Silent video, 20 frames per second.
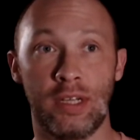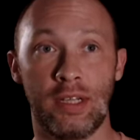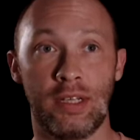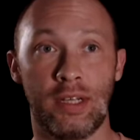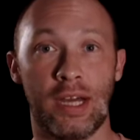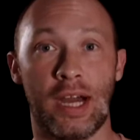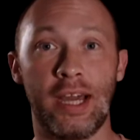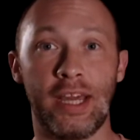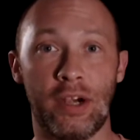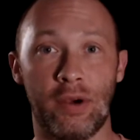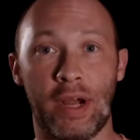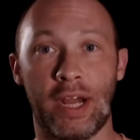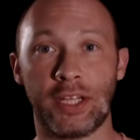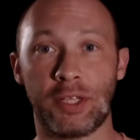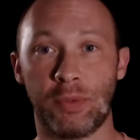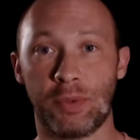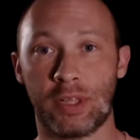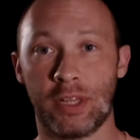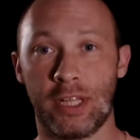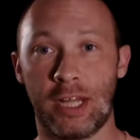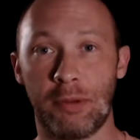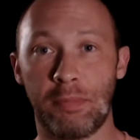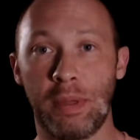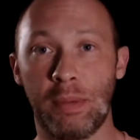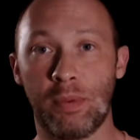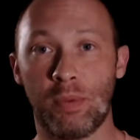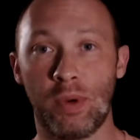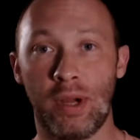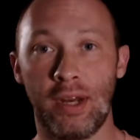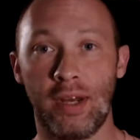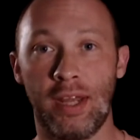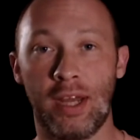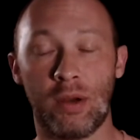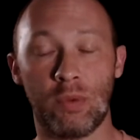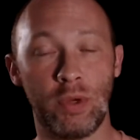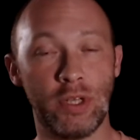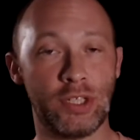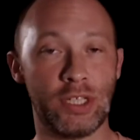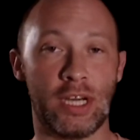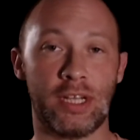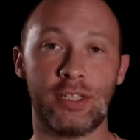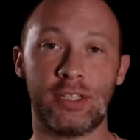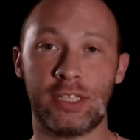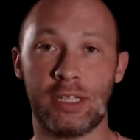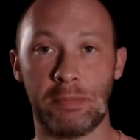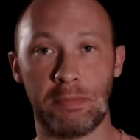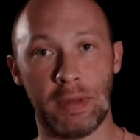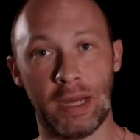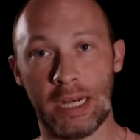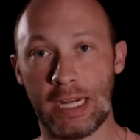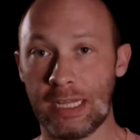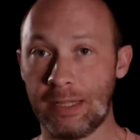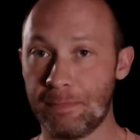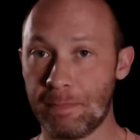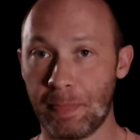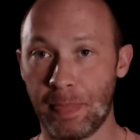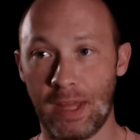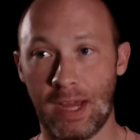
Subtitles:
not interacting with a lot of people right now, reach out to somebody.